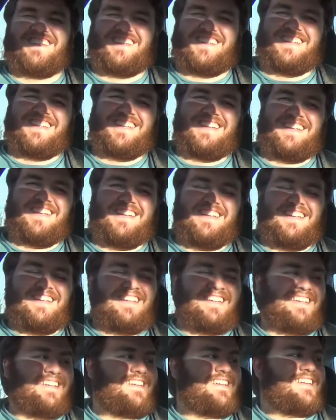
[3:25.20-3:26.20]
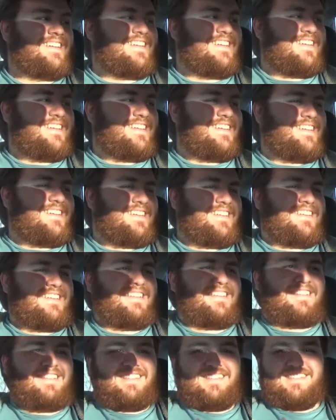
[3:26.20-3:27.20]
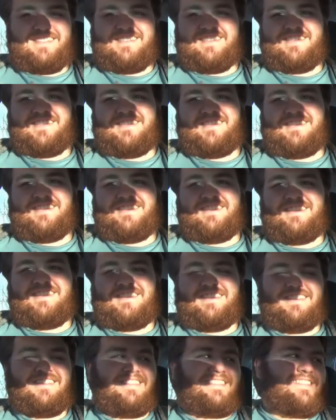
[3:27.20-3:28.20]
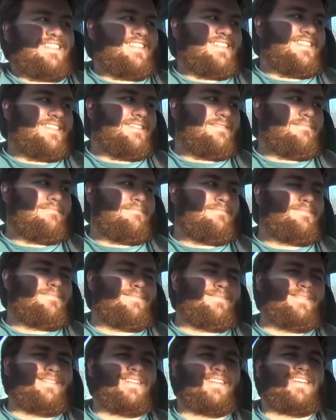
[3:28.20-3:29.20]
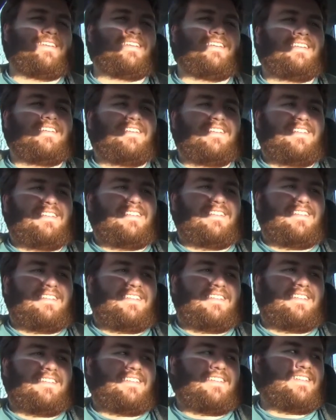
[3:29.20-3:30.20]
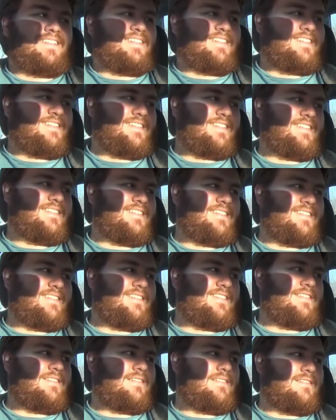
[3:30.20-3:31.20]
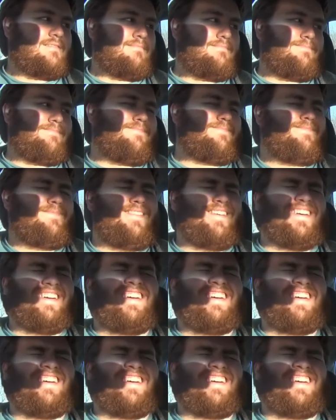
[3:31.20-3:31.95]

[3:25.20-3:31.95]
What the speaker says: The person shown says nothing.